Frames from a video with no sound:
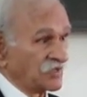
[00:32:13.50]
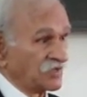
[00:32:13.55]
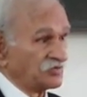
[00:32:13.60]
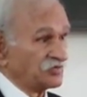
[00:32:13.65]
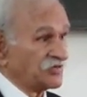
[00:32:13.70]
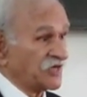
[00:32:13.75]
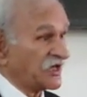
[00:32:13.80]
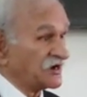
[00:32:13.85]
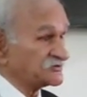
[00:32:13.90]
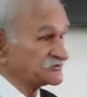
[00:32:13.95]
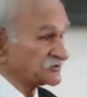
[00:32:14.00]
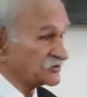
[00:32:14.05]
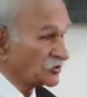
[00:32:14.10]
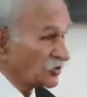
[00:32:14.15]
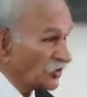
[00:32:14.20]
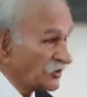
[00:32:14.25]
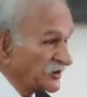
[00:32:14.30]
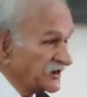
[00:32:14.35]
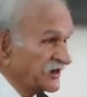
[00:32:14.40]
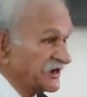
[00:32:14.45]
There is
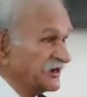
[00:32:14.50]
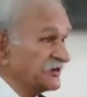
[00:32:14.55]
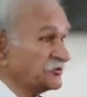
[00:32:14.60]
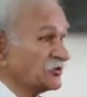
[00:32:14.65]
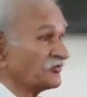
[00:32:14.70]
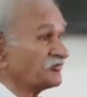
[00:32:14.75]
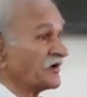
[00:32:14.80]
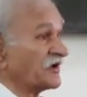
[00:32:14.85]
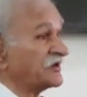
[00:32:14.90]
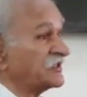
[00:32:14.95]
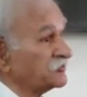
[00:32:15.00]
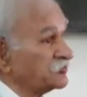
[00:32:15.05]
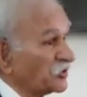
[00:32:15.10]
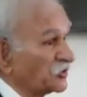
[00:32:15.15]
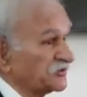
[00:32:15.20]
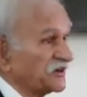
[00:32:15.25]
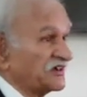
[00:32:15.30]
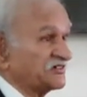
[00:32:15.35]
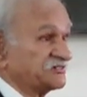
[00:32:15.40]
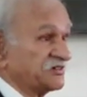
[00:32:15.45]
no need of any
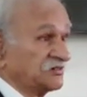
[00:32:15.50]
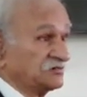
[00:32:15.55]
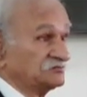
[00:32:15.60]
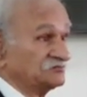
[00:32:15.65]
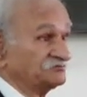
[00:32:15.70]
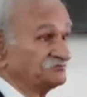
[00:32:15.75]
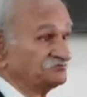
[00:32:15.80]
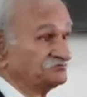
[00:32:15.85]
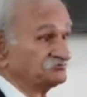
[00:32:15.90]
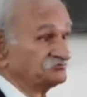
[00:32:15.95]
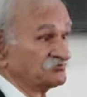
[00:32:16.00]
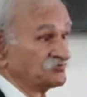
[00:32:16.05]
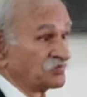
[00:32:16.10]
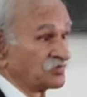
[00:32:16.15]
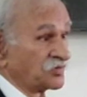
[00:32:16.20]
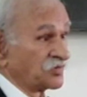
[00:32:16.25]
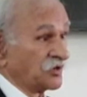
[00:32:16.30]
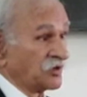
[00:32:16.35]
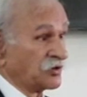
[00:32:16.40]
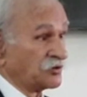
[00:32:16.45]
mutation
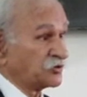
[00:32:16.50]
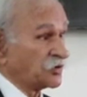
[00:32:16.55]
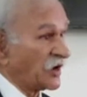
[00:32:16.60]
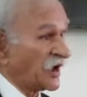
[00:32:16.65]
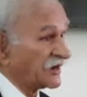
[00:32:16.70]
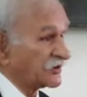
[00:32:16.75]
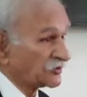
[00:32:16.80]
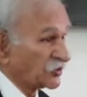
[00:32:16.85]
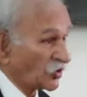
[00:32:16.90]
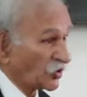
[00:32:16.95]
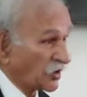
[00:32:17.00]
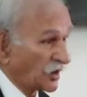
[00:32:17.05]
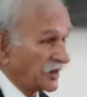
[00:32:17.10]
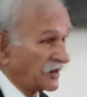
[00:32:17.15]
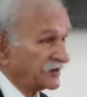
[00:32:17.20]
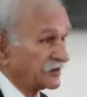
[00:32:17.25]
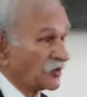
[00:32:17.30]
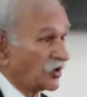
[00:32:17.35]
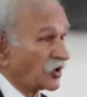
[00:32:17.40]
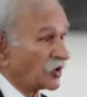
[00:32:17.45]
to
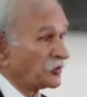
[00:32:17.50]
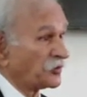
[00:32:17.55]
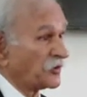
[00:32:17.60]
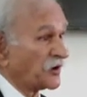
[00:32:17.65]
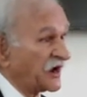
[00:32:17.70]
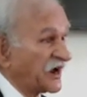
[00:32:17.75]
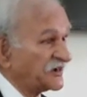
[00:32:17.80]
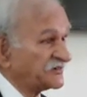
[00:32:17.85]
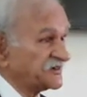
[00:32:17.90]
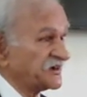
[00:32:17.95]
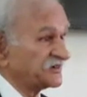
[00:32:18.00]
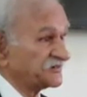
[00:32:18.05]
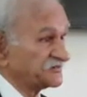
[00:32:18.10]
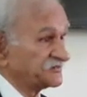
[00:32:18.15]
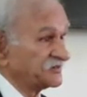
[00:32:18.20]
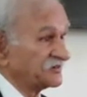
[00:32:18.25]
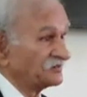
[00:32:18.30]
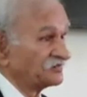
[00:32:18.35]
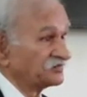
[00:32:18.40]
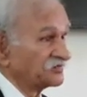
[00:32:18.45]
incorporate it
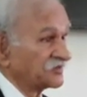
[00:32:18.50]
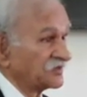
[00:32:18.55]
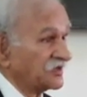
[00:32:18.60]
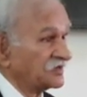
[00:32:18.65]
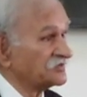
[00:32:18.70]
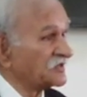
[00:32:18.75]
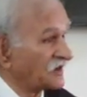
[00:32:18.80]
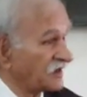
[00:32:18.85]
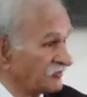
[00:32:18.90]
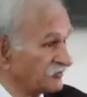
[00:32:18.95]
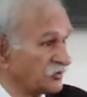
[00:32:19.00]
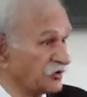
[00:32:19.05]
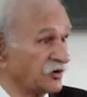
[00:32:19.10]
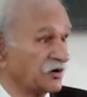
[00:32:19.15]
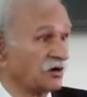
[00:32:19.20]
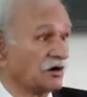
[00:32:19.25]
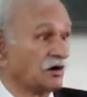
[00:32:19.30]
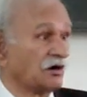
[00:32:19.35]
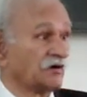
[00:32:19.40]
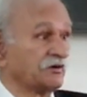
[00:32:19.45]
in the revenue
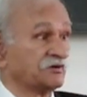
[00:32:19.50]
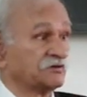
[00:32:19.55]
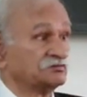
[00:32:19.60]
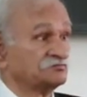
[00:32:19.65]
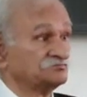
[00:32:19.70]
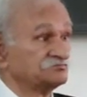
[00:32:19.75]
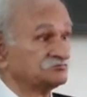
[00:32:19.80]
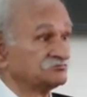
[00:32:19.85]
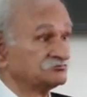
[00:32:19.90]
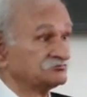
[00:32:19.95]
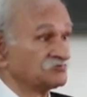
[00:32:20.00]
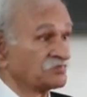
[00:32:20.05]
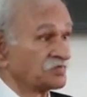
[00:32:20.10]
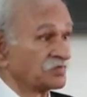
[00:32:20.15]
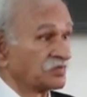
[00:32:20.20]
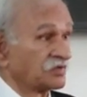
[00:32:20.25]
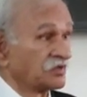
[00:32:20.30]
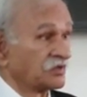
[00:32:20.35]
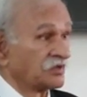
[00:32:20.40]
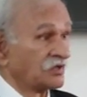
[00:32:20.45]
record.
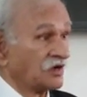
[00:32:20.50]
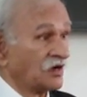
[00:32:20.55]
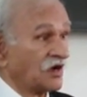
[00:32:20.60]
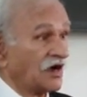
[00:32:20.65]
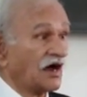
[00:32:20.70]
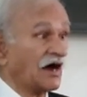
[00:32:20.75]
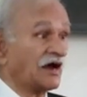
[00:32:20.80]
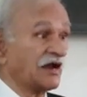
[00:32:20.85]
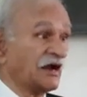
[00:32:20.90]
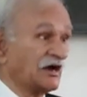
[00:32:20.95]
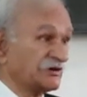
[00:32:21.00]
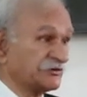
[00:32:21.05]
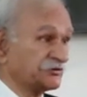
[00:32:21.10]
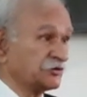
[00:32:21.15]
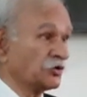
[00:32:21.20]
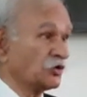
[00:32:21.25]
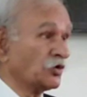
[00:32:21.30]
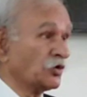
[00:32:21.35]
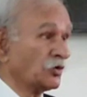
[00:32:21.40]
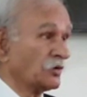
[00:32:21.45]

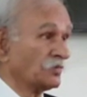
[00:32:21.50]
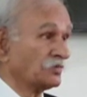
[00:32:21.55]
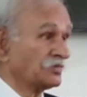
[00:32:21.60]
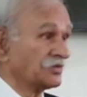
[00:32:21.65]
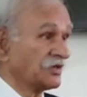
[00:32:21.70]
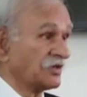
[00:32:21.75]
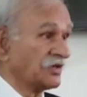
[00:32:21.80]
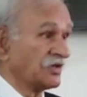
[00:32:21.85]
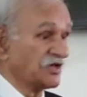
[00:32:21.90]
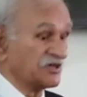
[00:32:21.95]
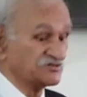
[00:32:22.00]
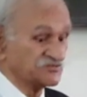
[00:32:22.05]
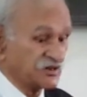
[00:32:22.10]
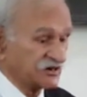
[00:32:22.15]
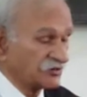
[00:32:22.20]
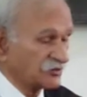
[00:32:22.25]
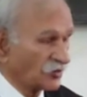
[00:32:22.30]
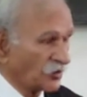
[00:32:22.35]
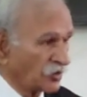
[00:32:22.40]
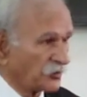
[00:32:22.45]
RL2 is
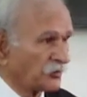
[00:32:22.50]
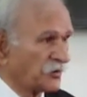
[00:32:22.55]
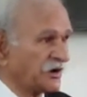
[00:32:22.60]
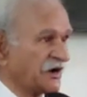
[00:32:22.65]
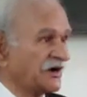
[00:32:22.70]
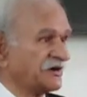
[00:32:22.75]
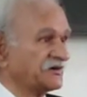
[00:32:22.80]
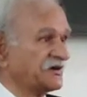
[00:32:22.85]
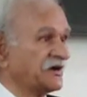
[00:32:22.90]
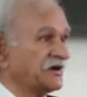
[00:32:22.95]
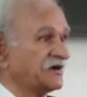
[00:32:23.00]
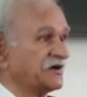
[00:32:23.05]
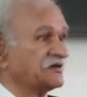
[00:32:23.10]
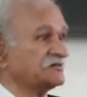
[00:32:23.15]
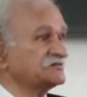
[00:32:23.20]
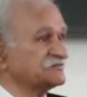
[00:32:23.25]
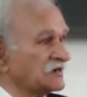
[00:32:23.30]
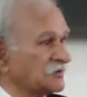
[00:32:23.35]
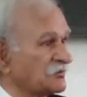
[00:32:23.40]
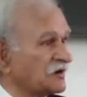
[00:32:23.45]
incorporated
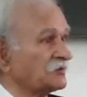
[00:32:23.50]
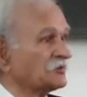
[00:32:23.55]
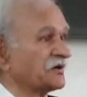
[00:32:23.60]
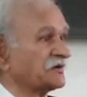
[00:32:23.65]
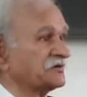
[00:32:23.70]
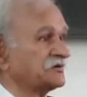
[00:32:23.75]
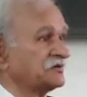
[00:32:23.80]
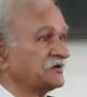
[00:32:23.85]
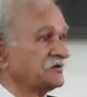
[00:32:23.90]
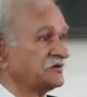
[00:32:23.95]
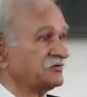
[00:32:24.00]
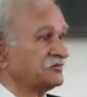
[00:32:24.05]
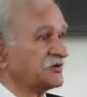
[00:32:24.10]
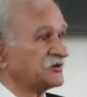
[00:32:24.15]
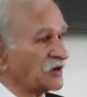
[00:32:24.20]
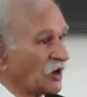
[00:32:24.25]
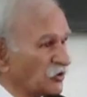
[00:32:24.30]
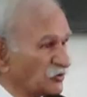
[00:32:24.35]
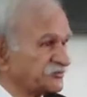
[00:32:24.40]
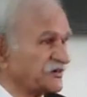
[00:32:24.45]
in Jamabandi
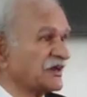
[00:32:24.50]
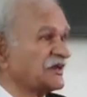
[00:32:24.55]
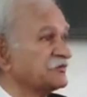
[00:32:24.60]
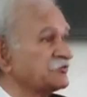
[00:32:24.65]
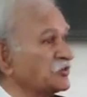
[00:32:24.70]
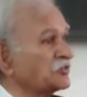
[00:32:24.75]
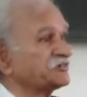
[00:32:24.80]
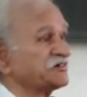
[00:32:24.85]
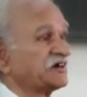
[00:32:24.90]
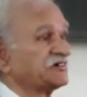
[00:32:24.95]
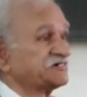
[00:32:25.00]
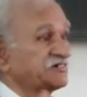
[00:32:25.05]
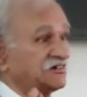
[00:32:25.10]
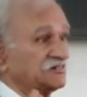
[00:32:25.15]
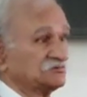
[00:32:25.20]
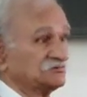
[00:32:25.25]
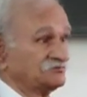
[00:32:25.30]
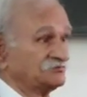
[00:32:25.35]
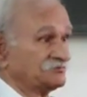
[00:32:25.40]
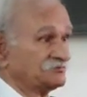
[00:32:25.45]
without any
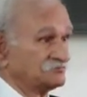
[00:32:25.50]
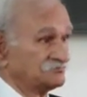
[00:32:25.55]
mutation.